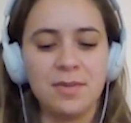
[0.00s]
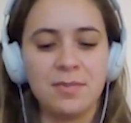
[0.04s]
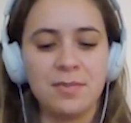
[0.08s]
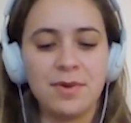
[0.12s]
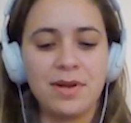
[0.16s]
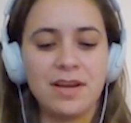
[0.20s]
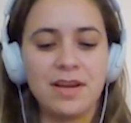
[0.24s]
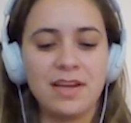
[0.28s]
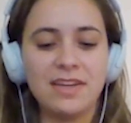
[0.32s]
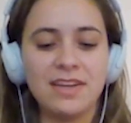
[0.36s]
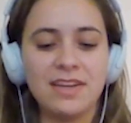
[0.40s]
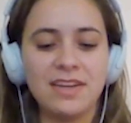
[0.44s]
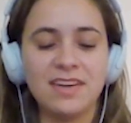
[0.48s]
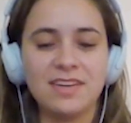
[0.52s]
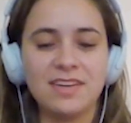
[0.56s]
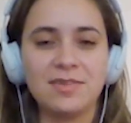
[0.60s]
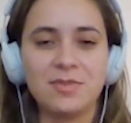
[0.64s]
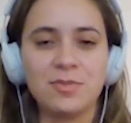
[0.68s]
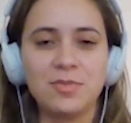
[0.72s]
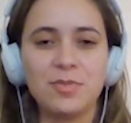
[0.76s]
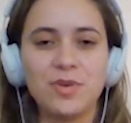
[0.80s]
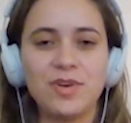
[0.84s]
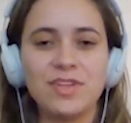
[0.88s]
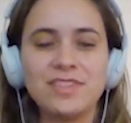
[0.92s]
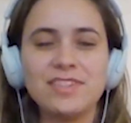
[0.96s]
But
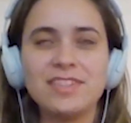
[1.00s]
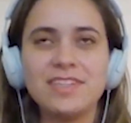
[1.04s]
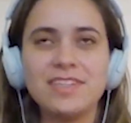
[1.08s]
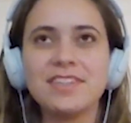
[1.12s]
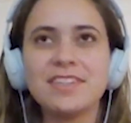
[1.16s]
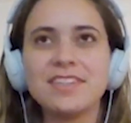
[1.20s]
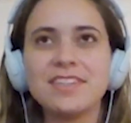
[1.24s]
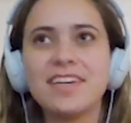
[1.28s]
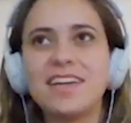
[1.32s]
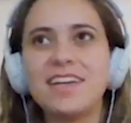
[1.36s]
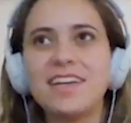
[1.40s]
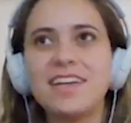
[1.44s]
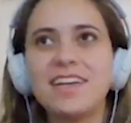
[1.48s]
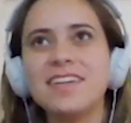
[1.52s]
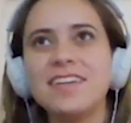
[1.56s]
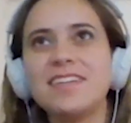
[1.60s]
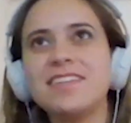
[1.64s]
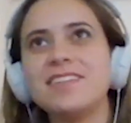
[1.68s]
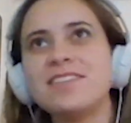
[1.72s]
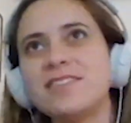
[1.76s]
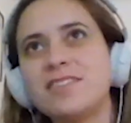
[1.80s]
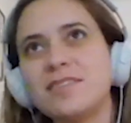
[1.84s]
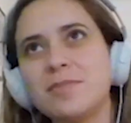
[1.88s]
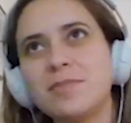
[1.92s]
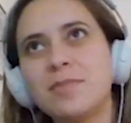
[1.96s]
one thing that
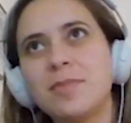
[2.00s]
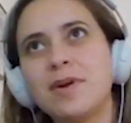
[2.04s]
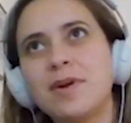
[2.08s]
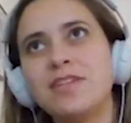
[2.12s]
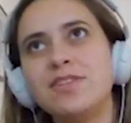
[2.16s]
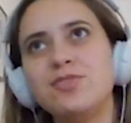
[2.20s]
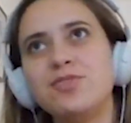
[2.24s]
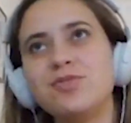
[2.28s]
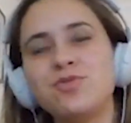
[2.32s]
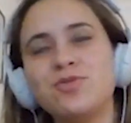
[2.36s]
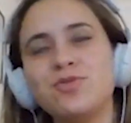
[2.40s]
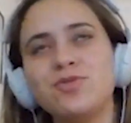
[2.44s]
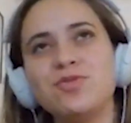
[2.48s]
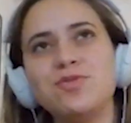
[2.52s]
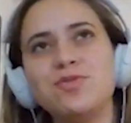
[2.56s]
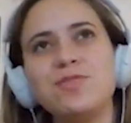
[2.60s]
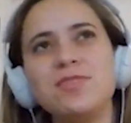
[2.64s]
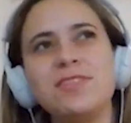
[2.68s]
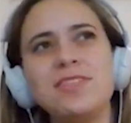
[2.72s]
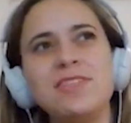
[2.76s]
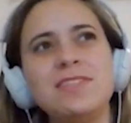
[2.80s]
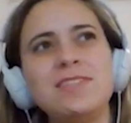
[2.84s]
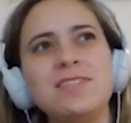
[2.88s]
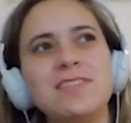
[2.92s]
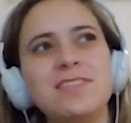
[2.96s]
it's in my to-do
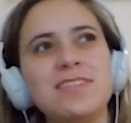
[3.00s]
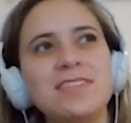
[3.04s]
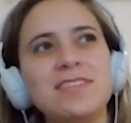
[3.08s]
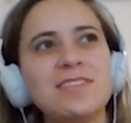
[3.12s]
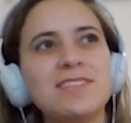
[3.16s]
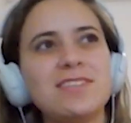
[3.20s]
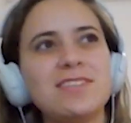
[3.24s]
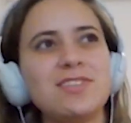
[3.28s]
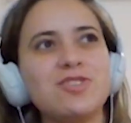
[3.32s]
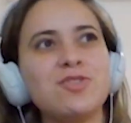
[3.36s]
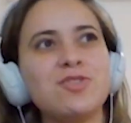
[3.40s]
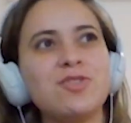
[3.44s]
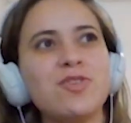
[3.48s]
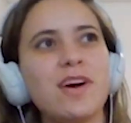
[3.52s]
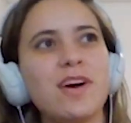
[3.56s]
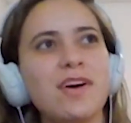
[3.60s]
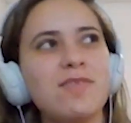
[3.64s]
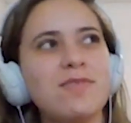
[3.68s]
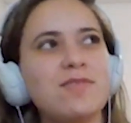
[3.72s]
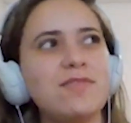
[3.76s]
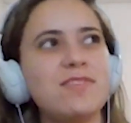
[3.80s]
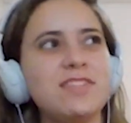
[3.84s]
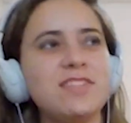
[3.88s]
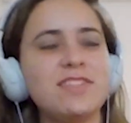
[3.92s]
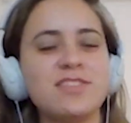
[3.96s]
list is to
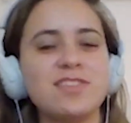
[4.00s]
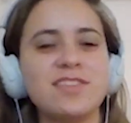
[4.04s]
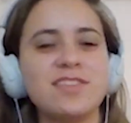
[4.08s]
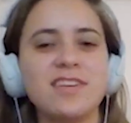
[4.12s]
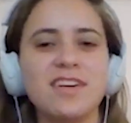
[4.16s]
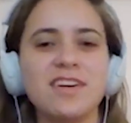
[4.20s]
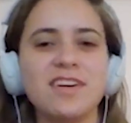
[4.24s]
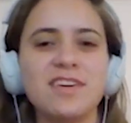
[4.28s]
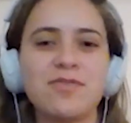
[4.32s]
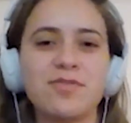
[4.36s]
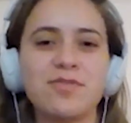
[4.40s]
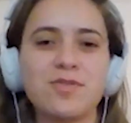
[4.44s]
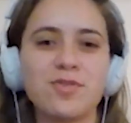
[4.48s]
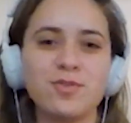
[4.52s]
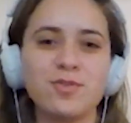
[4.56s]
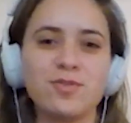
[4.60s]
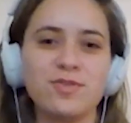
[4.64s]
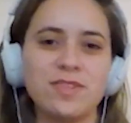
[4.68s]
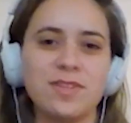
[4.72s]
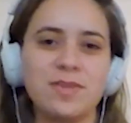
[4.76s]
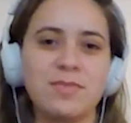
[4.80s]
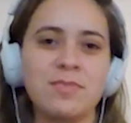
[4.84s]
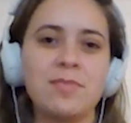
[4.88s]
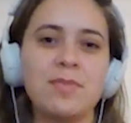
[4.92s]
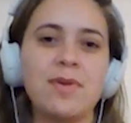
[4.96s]
have this
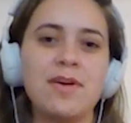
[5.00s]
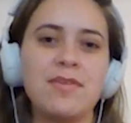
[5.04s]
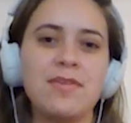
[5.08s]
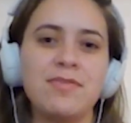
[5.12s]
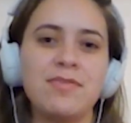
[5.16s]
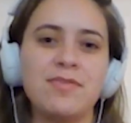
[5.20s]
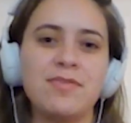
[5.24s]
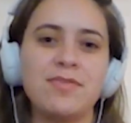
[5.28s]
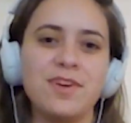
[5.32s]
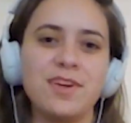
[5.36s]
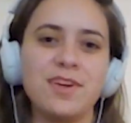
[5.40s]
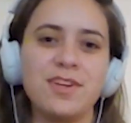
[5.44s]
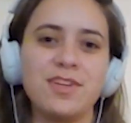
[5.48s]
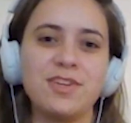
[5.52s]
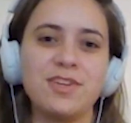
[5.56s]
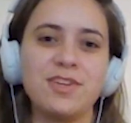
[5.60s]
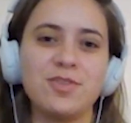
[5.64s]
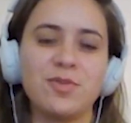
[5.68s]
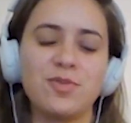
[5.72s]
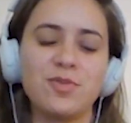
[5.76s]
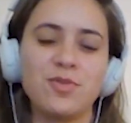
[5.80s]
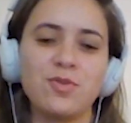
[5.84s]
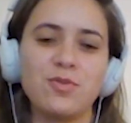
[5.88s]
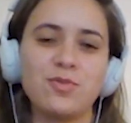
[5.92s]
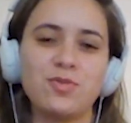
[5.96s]
frozen bath, you
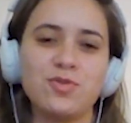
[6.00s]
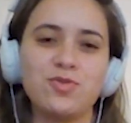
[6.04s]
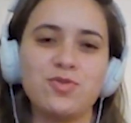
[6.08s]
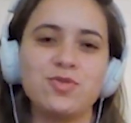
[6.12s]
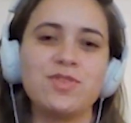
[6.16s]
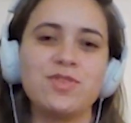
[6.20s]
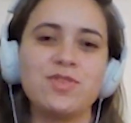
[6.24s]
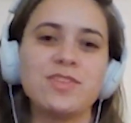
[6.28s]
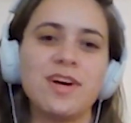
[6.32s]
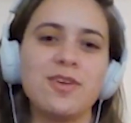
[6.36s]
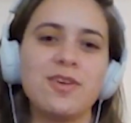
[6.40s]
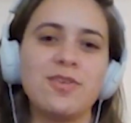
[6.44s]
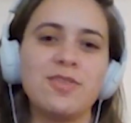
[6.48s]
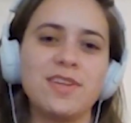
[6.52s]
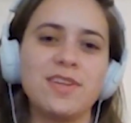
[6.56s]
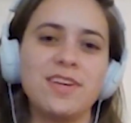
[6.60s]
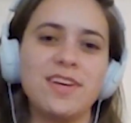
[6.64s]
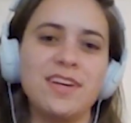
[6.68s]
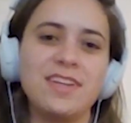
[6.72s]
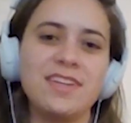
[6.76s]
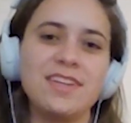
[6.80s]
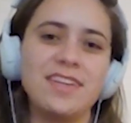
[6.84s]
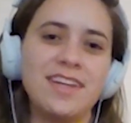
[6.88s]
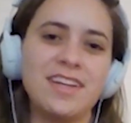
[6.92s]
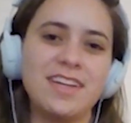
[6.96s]
know, go to
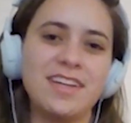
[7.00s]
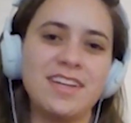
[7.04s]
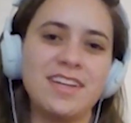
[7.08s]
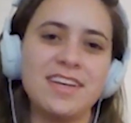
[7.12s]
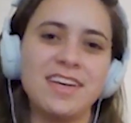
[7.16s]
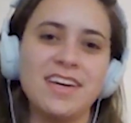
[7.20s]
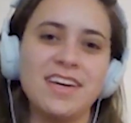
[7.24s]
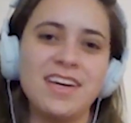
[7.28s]
sauna and then...